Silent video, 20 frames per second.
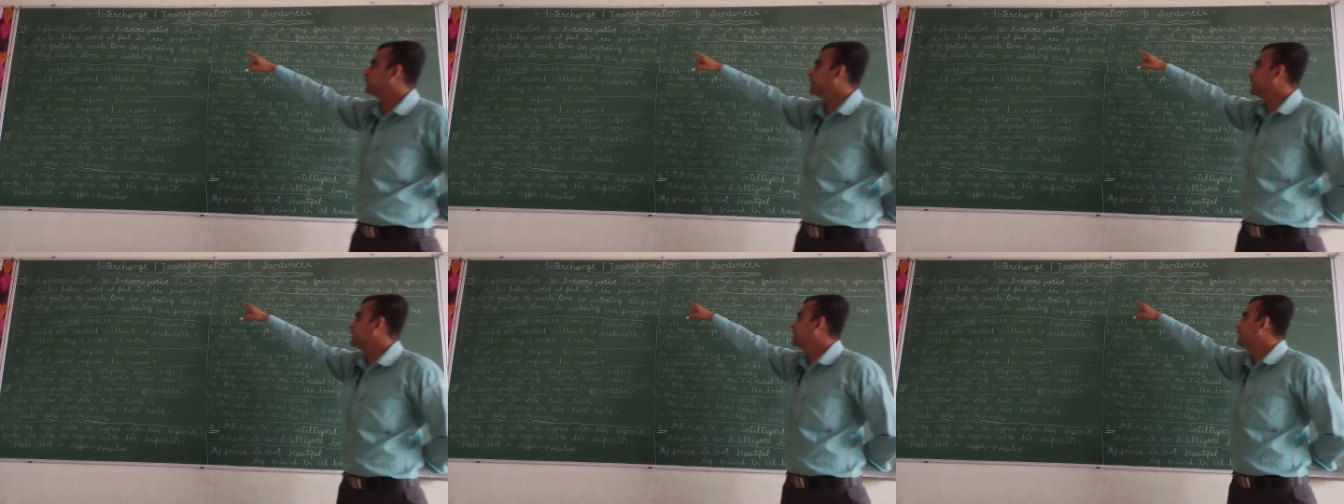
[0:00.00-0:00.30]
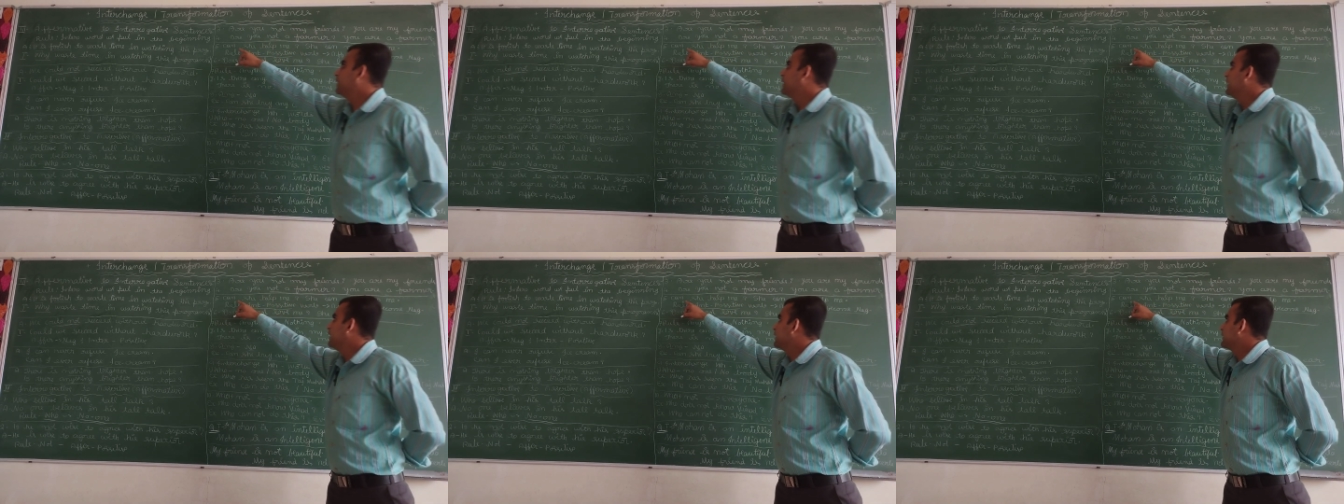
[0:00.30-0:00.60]

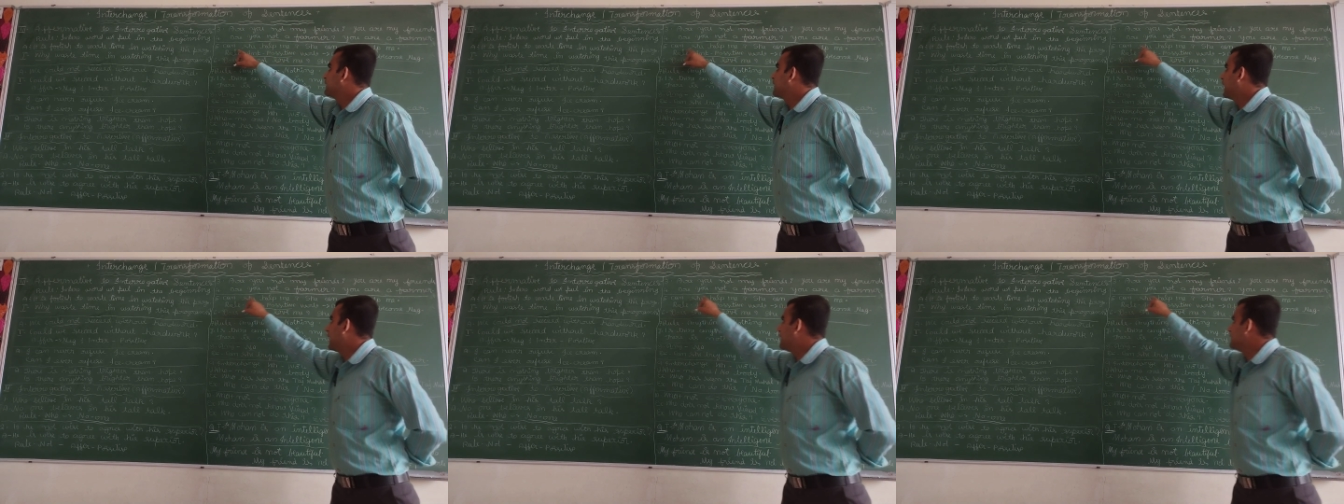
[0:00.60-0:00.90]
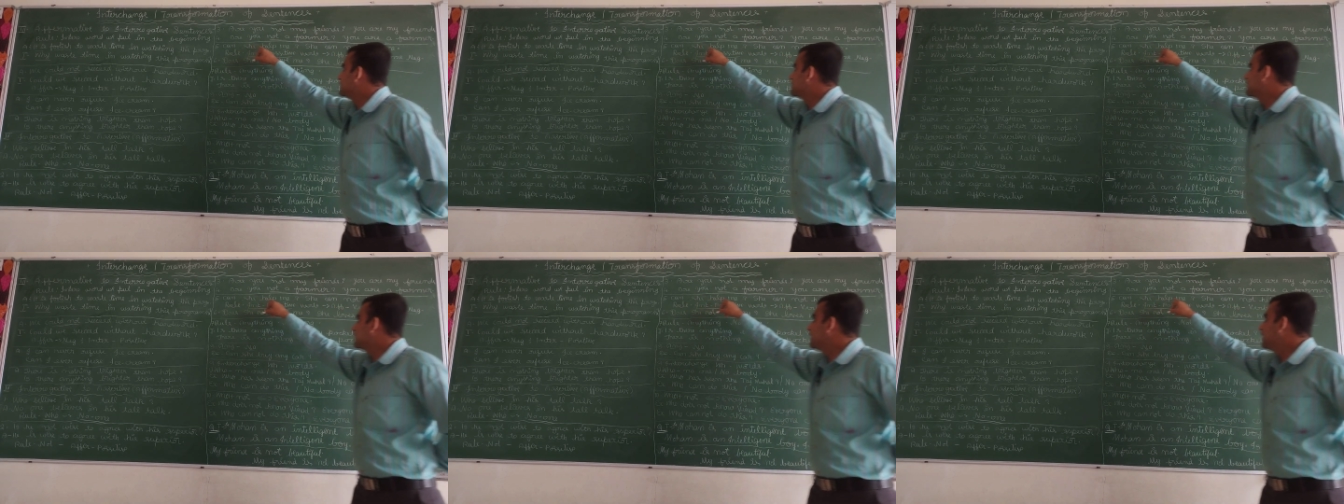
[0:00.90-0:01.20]
Okay,
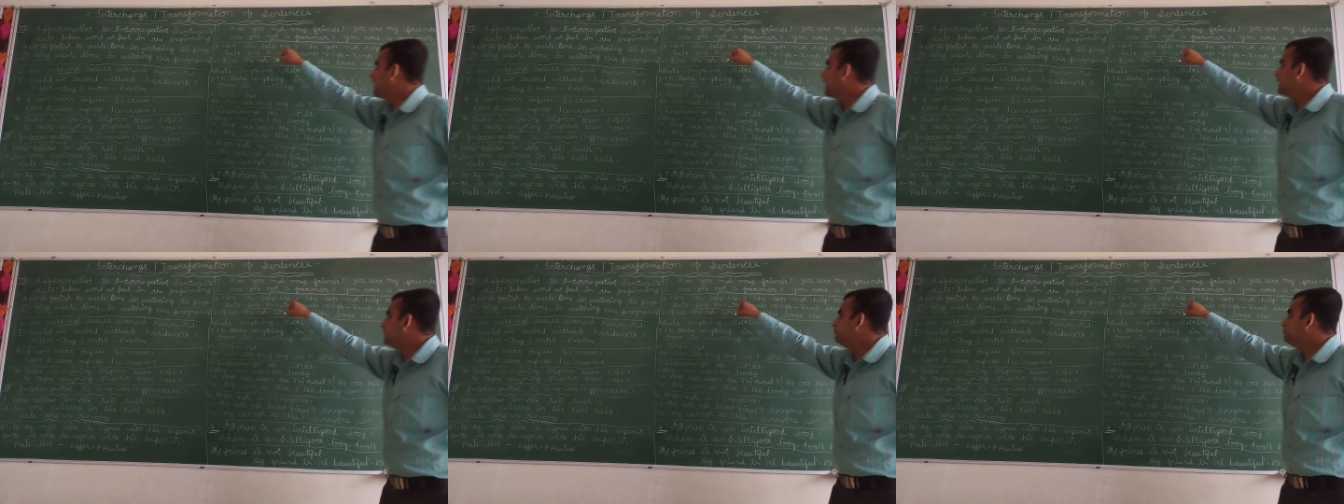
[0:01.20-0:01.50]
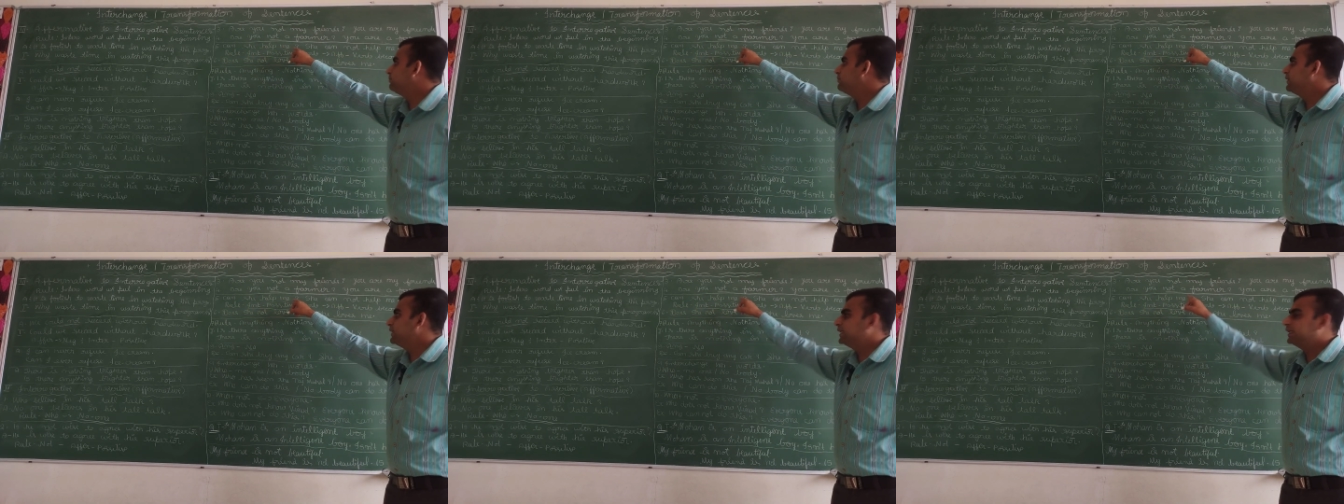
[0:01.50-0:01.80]
can she
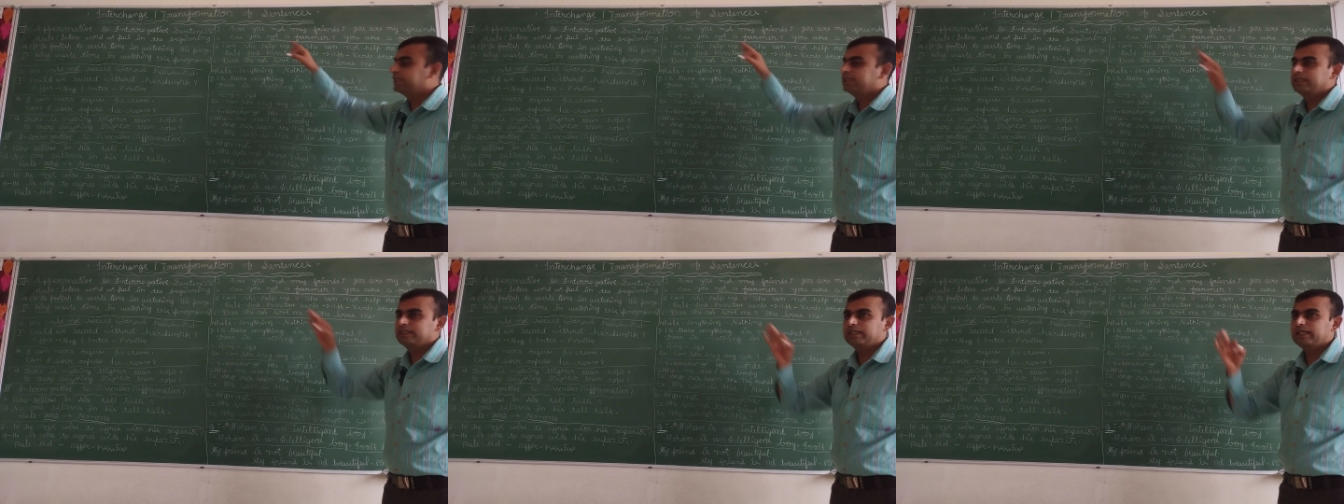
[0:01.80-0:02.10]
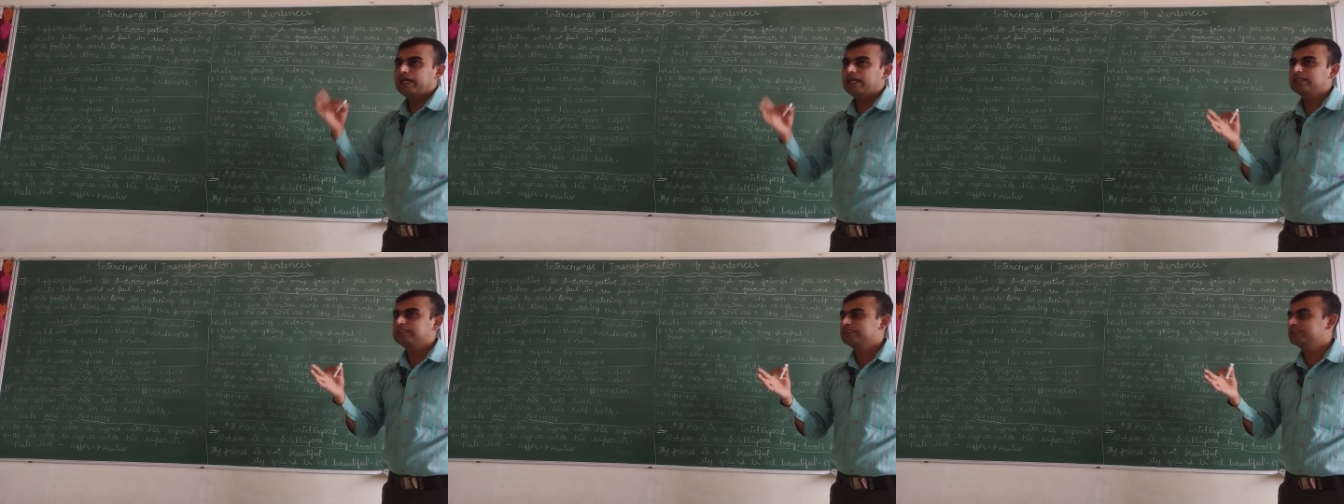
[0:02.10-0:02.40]
help me?
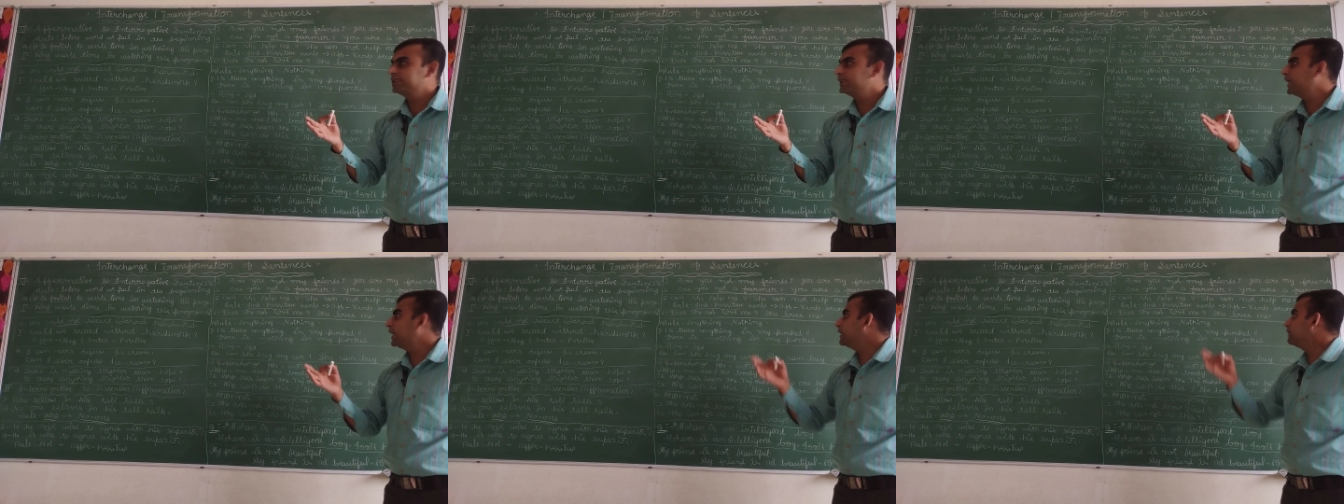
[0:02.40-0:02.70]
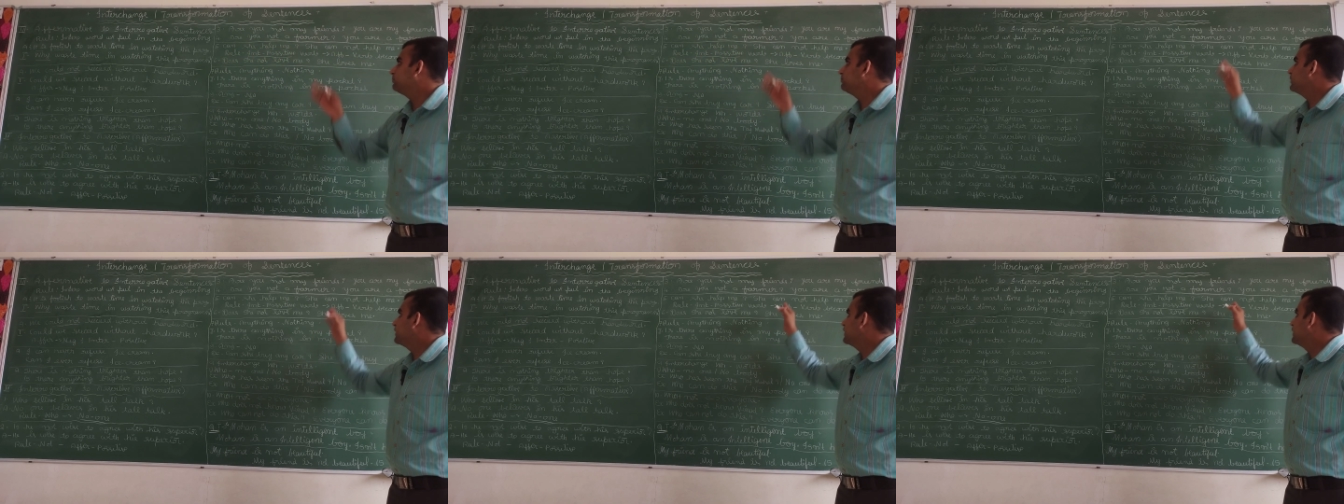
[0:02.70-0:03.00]
Can she
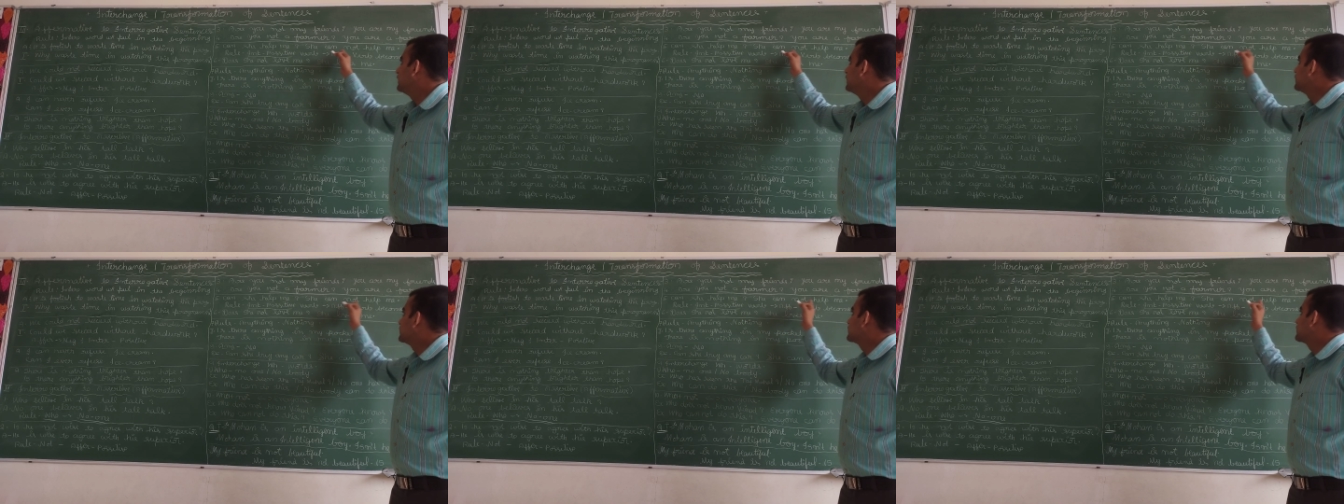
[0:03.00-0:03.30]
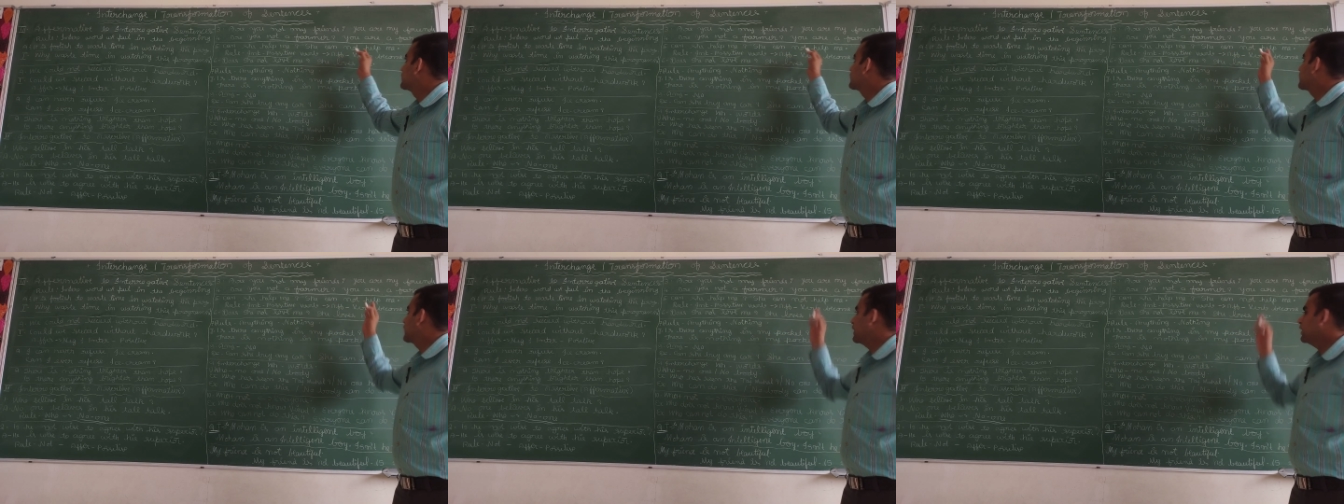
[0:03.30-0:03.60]
help me?
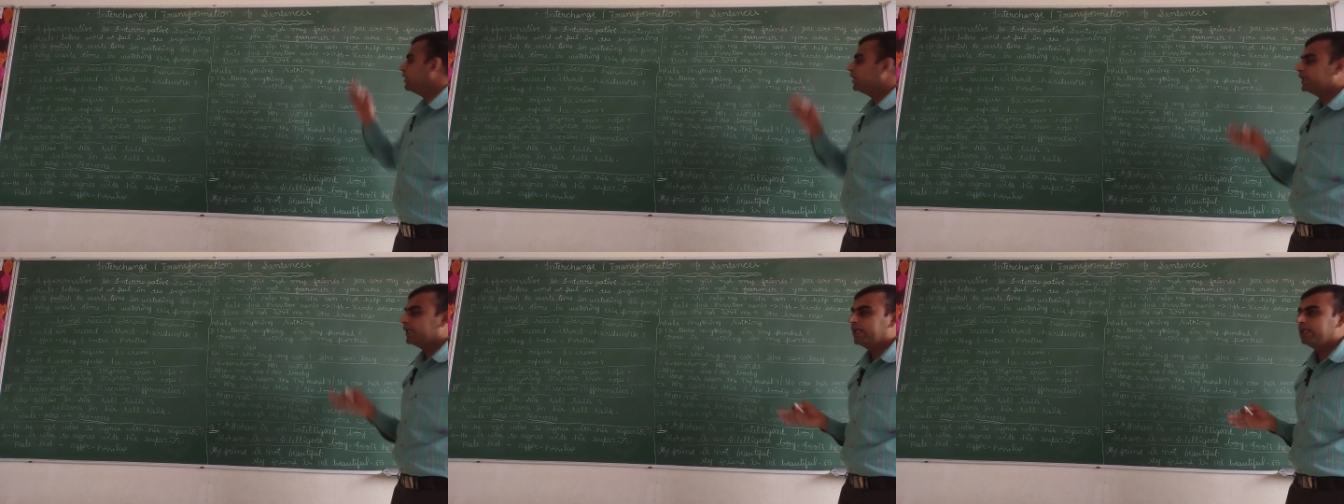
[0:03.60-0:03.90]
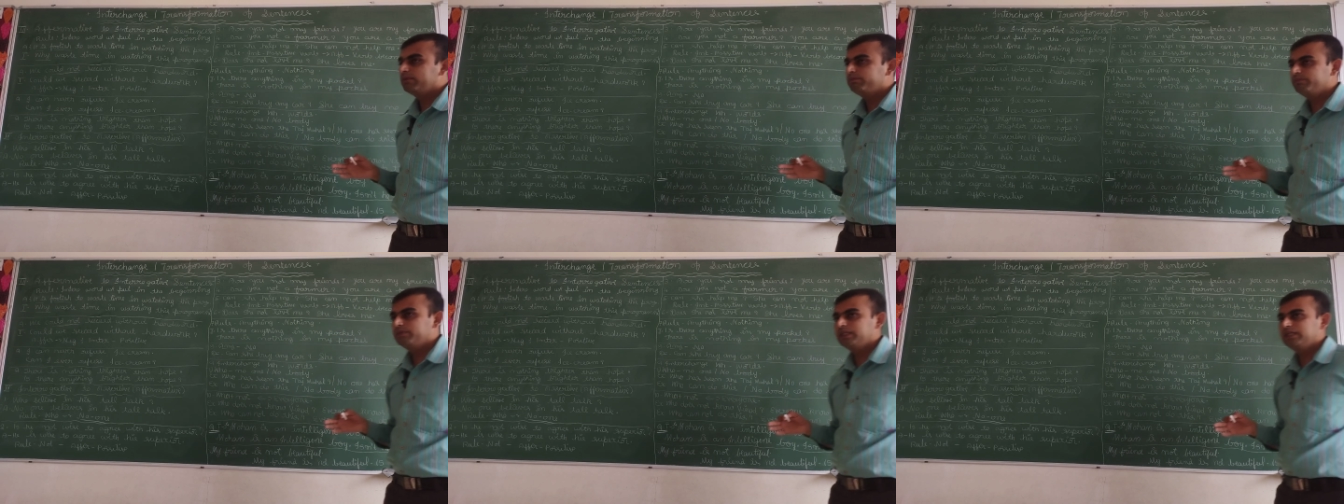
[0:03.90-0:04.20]
She cannot
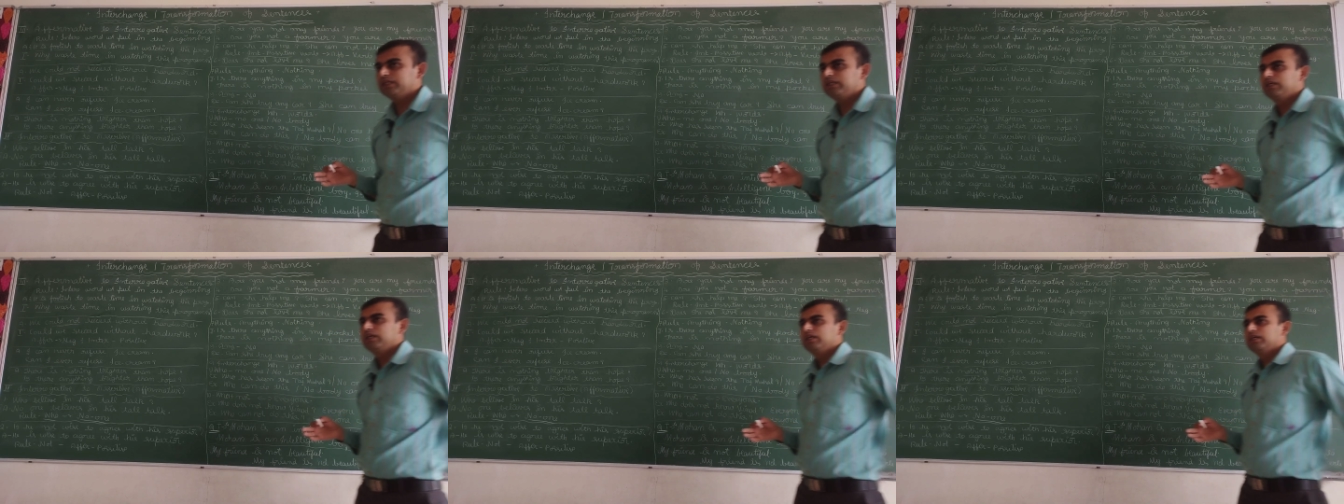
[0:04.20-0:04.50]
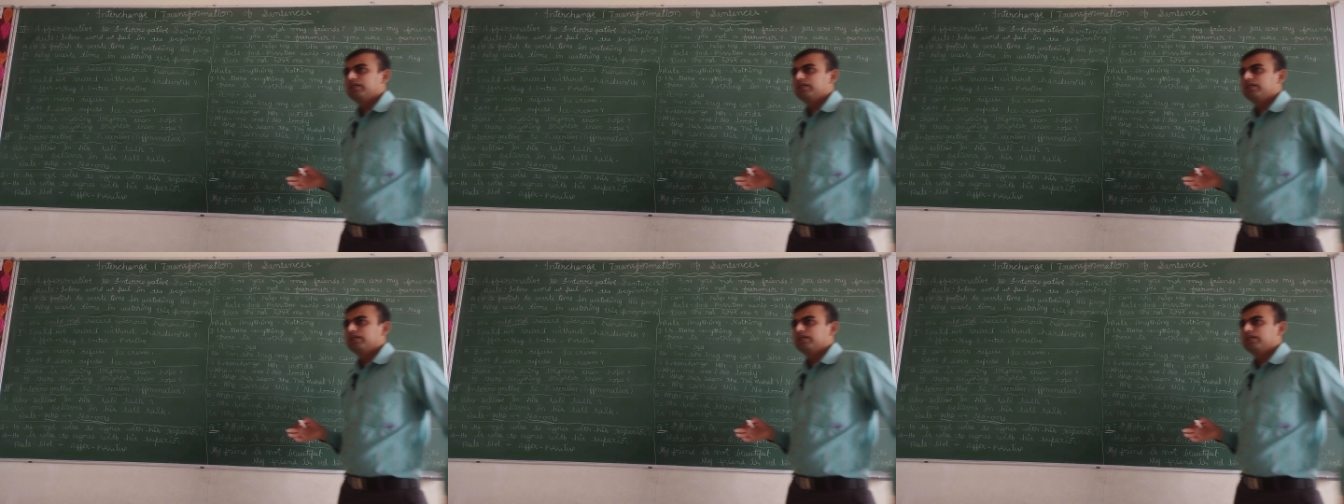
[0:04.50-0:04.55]
help me.